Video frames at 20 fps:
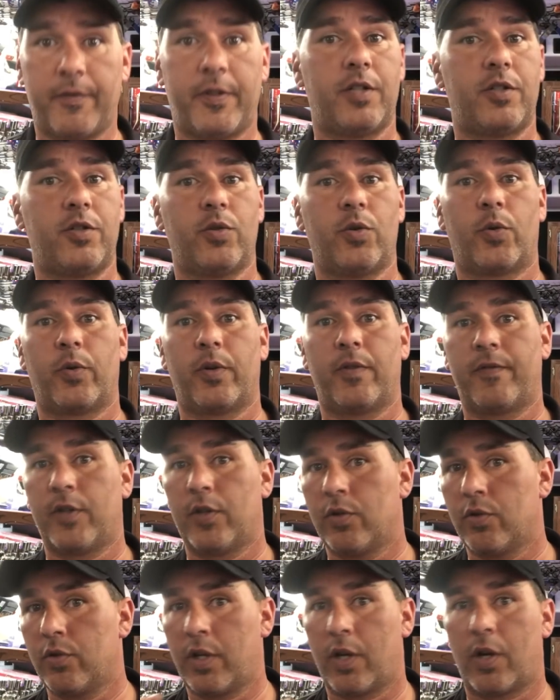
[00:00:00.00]
to do a
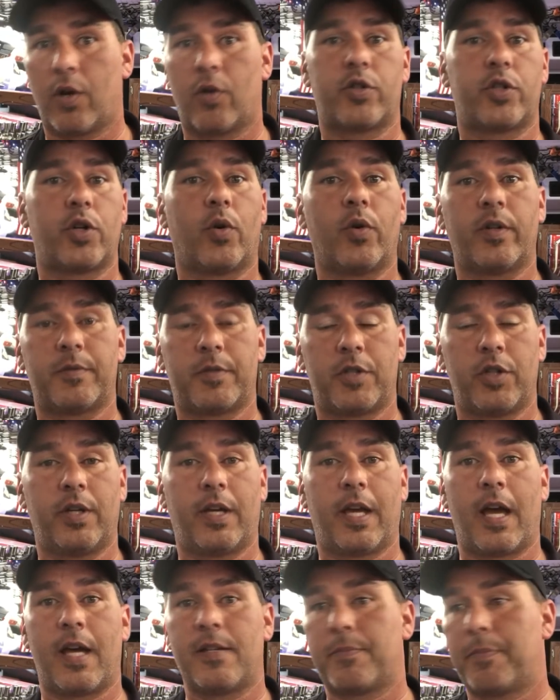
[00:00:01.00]
review, you know, show it to you
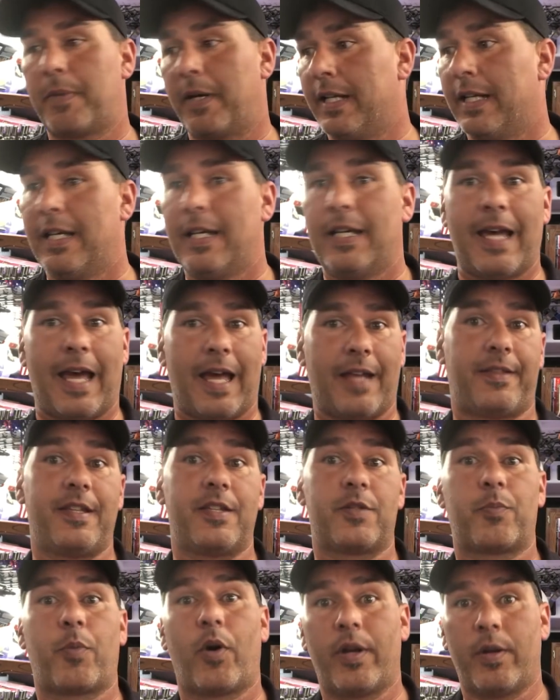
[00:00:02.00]
guys, but at
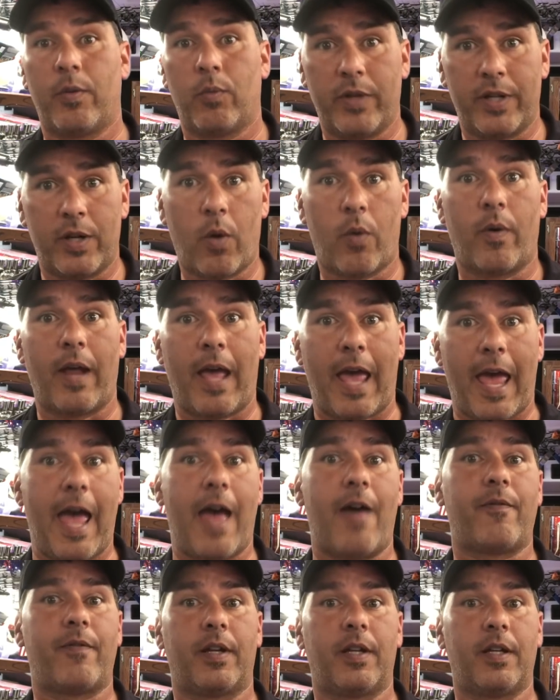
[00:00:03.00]
this point we don't
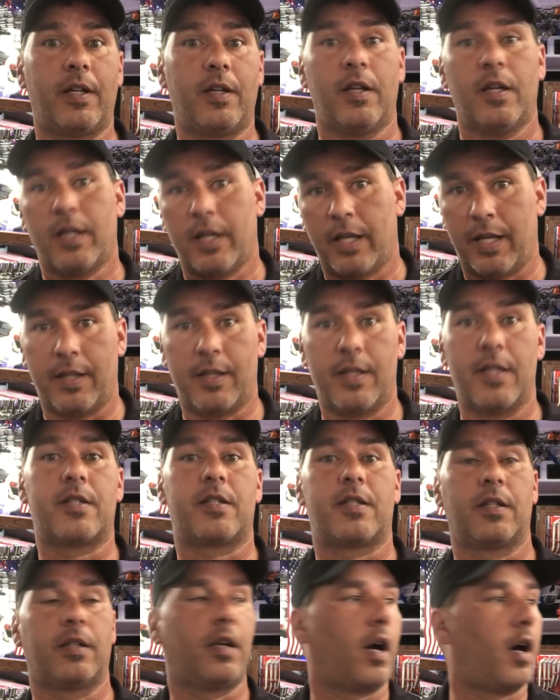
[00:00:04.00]
have any in
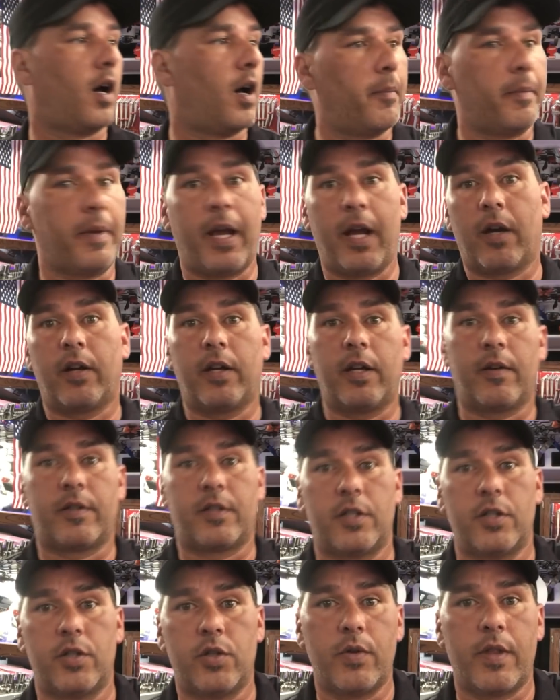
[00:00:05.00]
this area
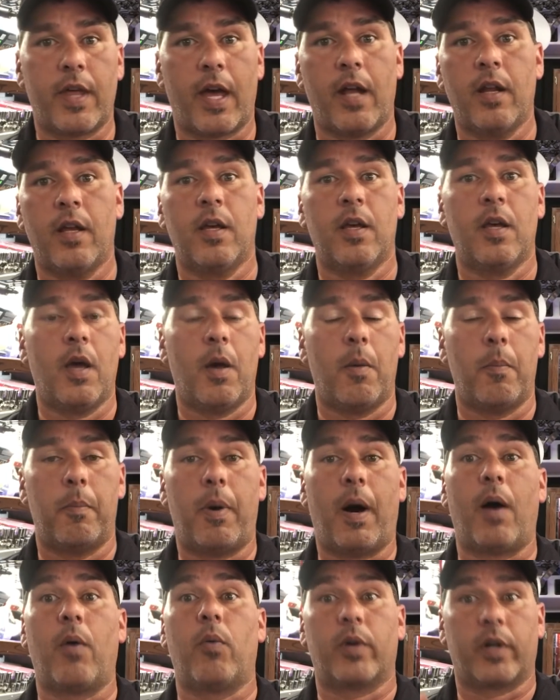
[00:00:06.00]
to do that.
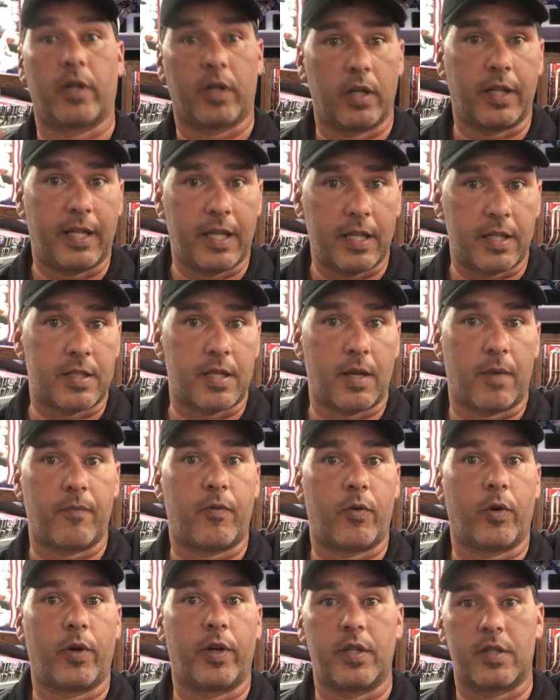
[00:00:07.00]
But we're going to get some
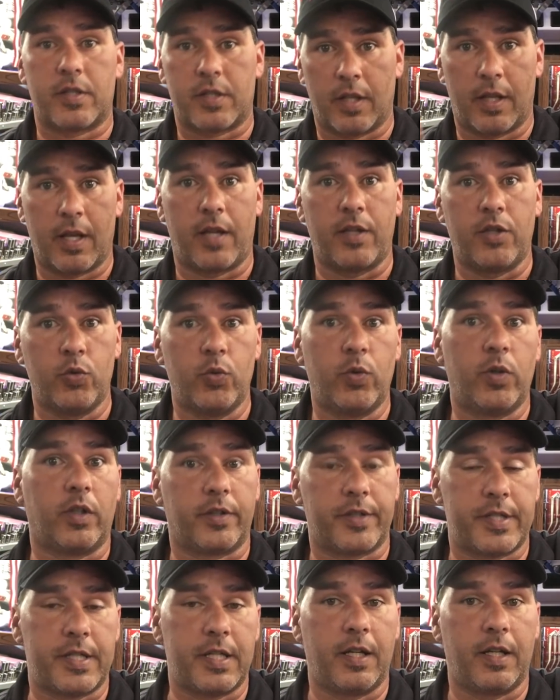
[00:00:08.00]
for you so that you will
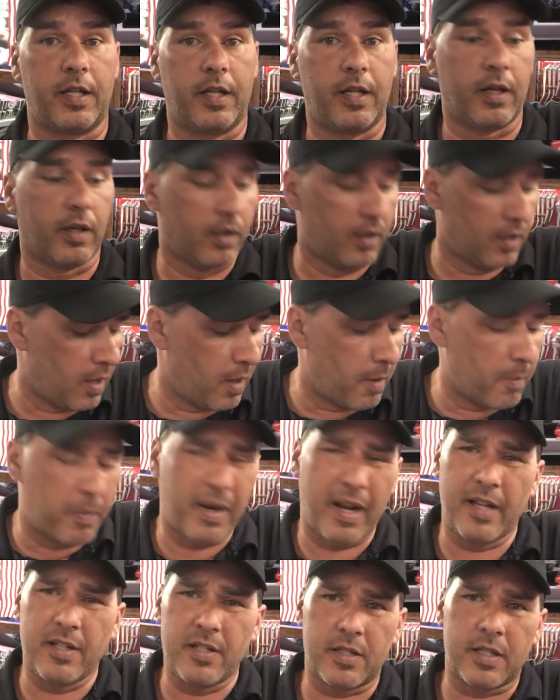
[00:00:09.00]
see it here.
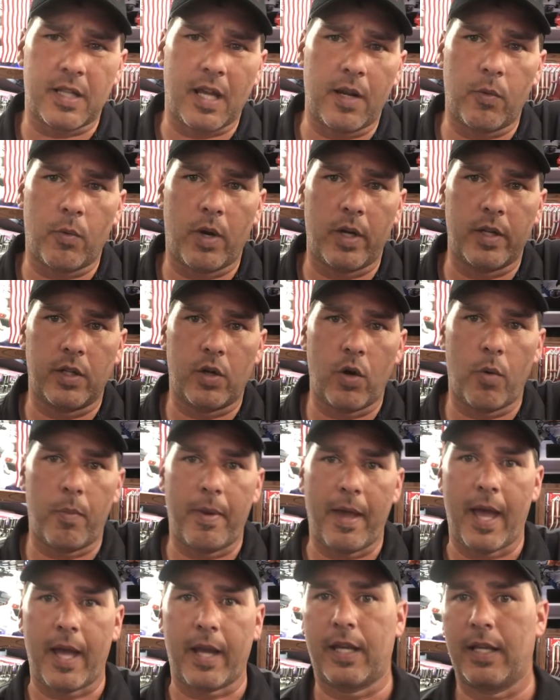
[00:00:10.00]
But I just kind of wanted to go
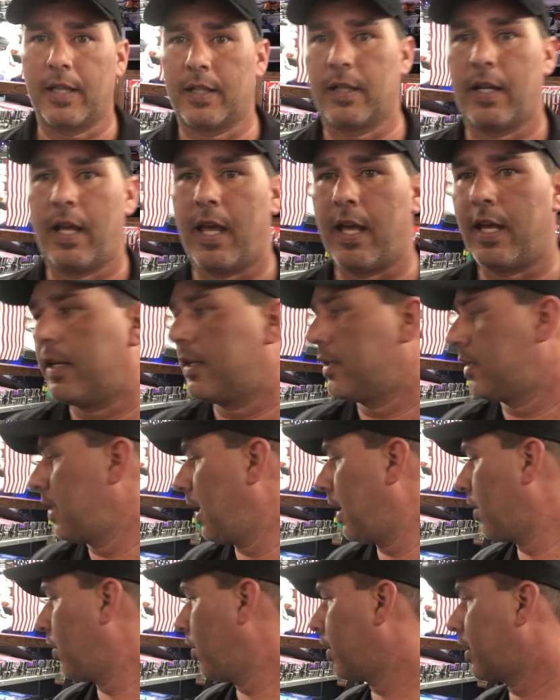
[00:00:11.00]
back and
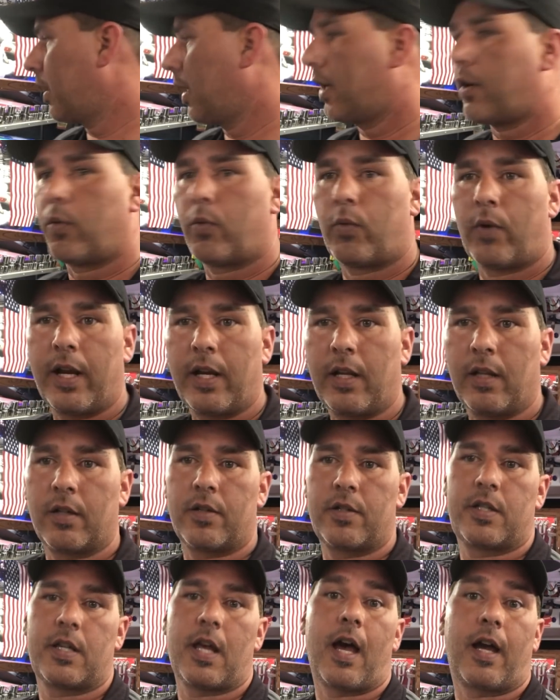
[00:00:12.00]
take a look at our regular
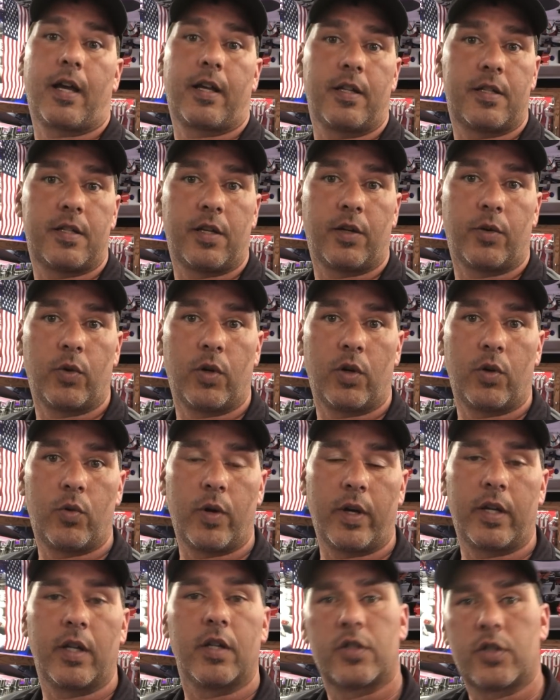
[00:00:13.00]
sockets here real
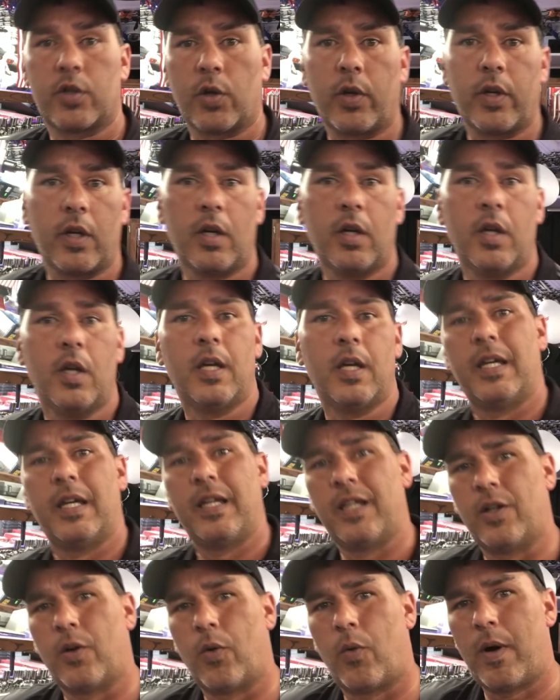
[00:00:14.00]
quick and show you,
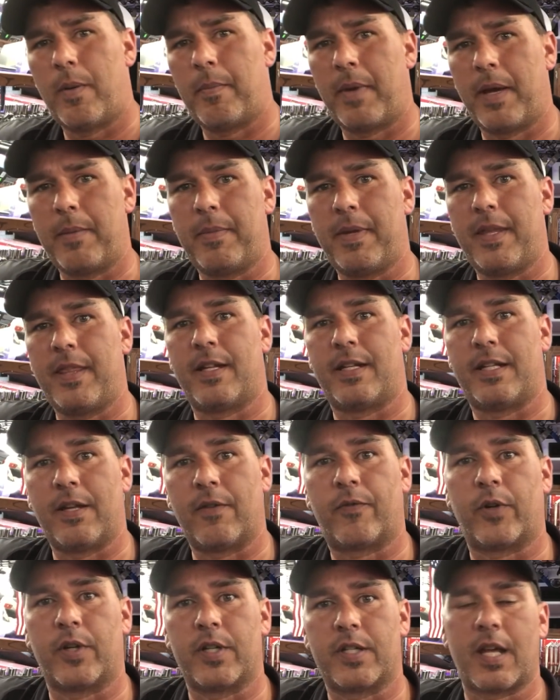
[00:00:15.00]
you know, what might be the
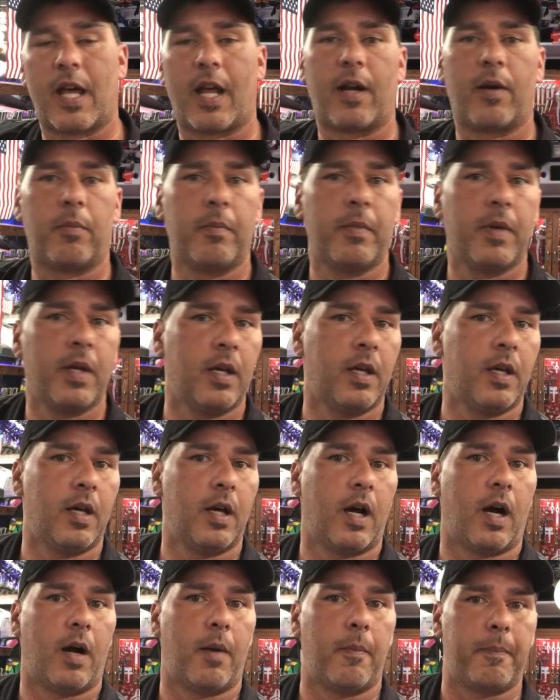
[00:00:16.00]
difference on them,
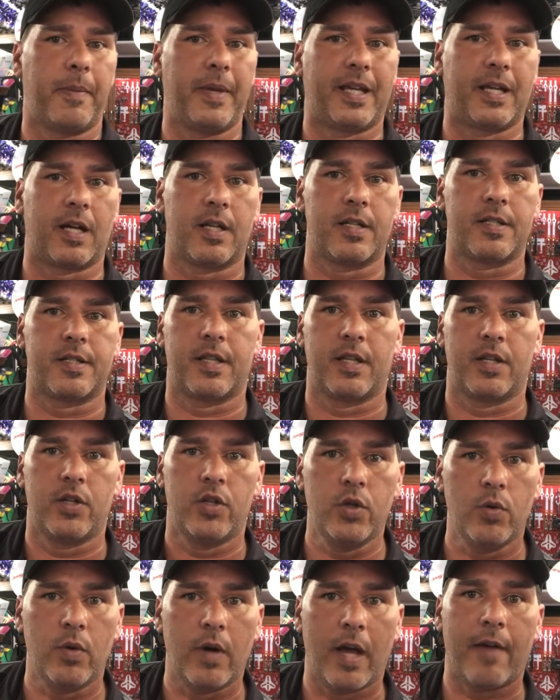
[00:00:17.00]
because the
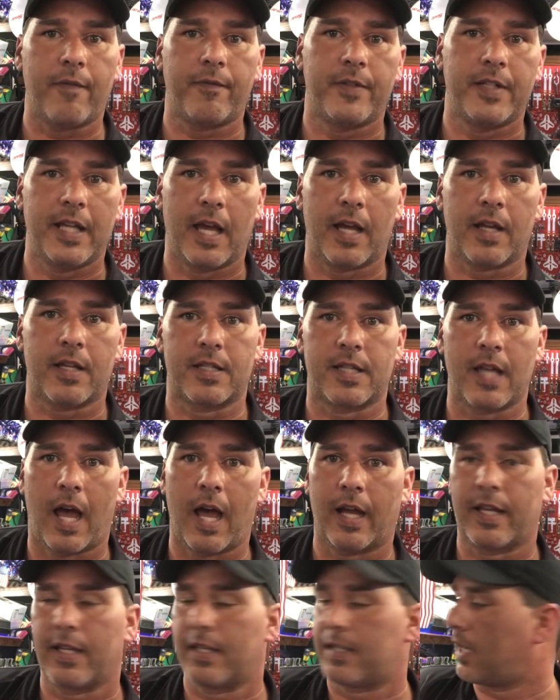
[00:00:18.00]
new FDX
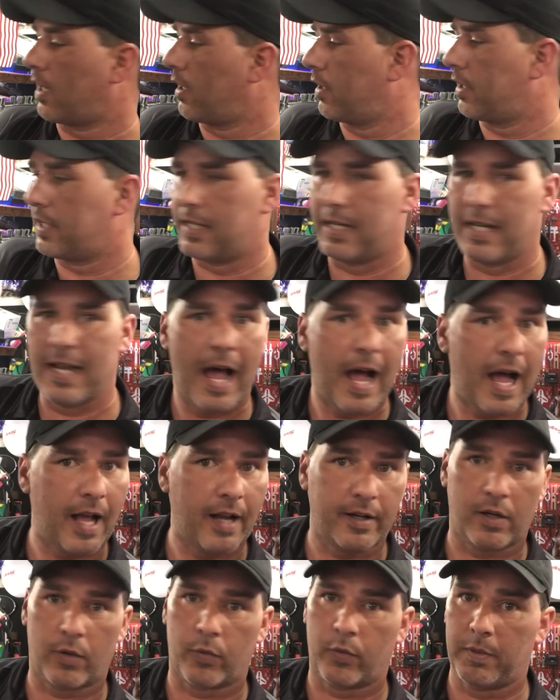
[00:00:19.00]
sockets are
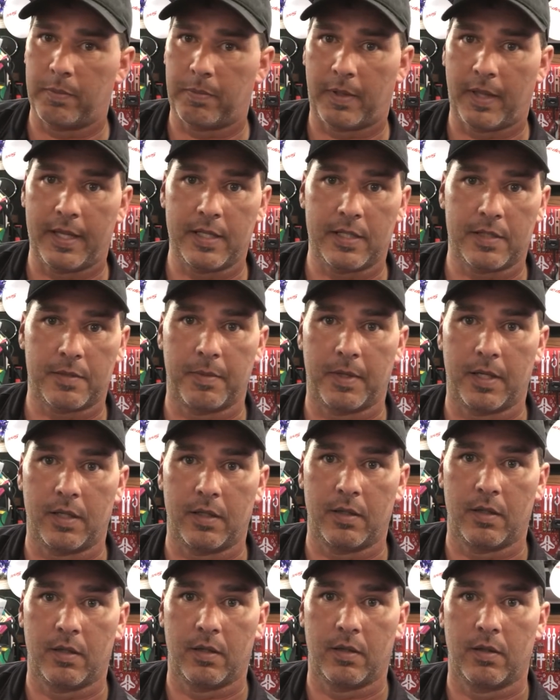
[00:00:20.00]
not a replacement
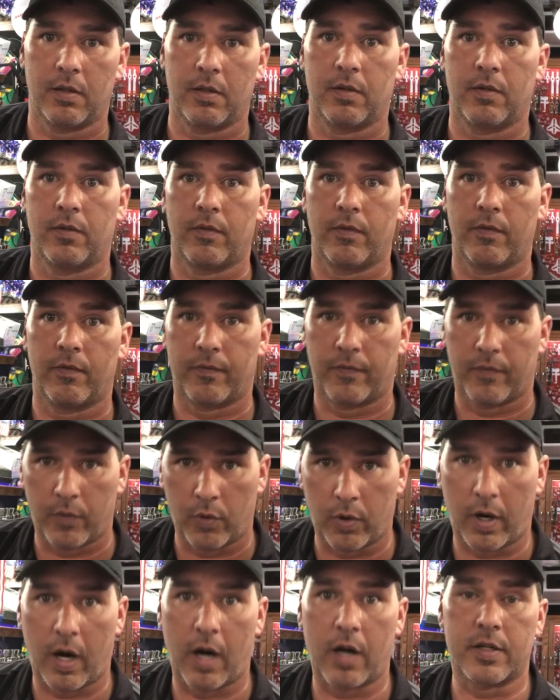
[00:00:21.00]

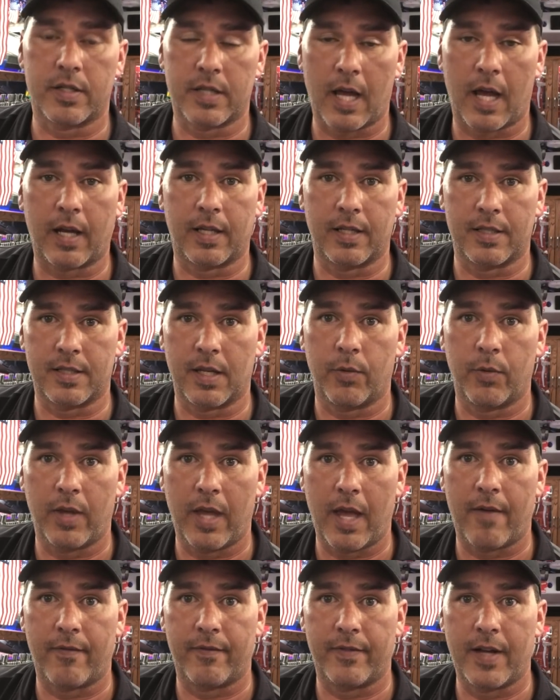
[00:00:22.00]
for our sockets that we
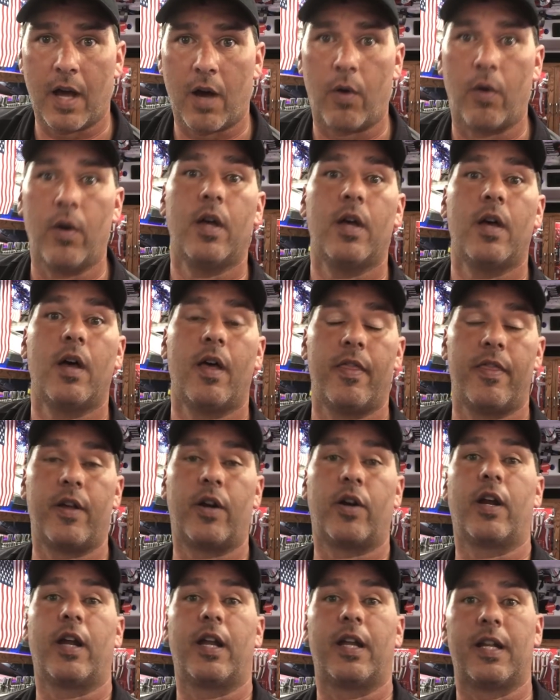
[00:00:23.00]
have now.
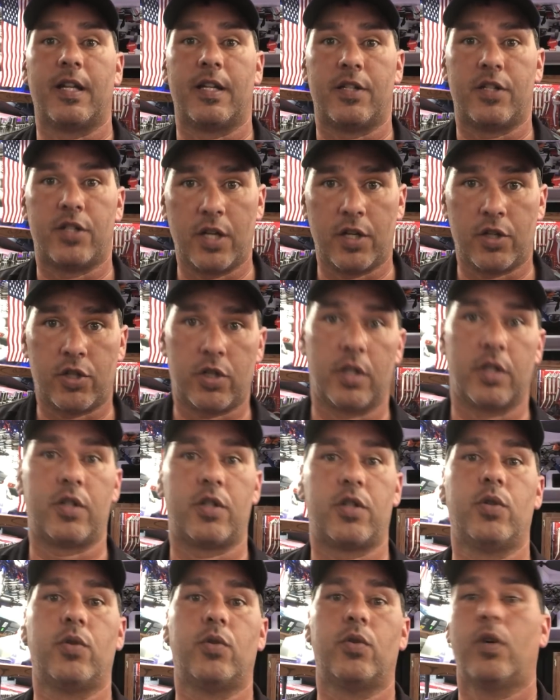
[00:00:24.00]
They're an addition
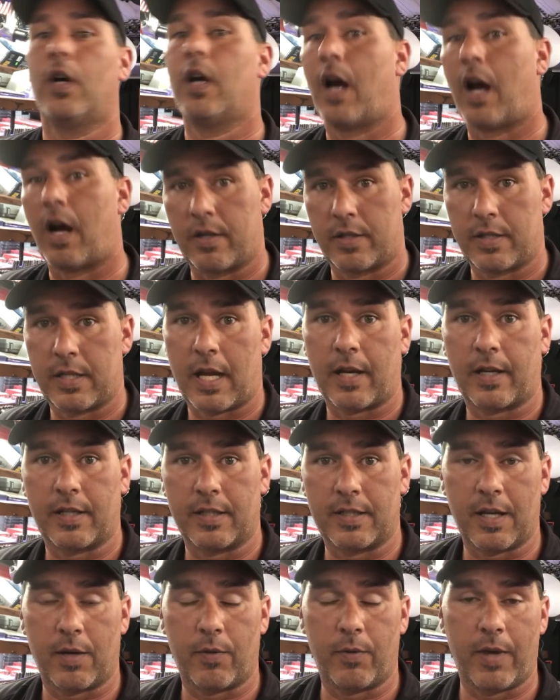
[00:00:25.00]
to our
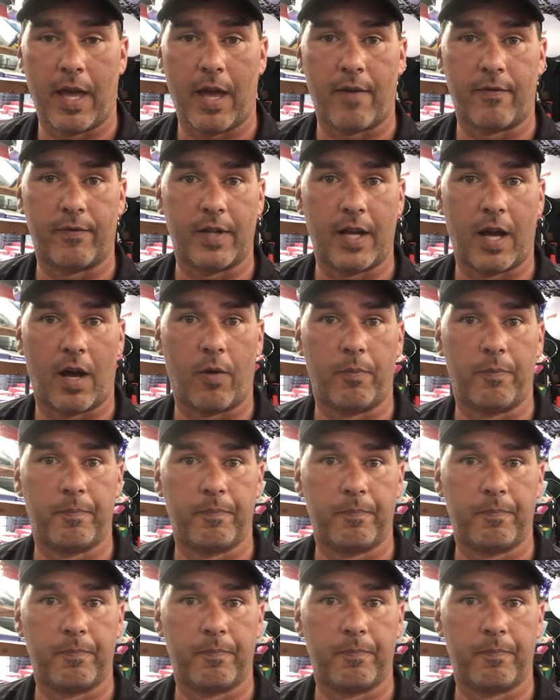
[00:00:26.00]
sockets that we have now.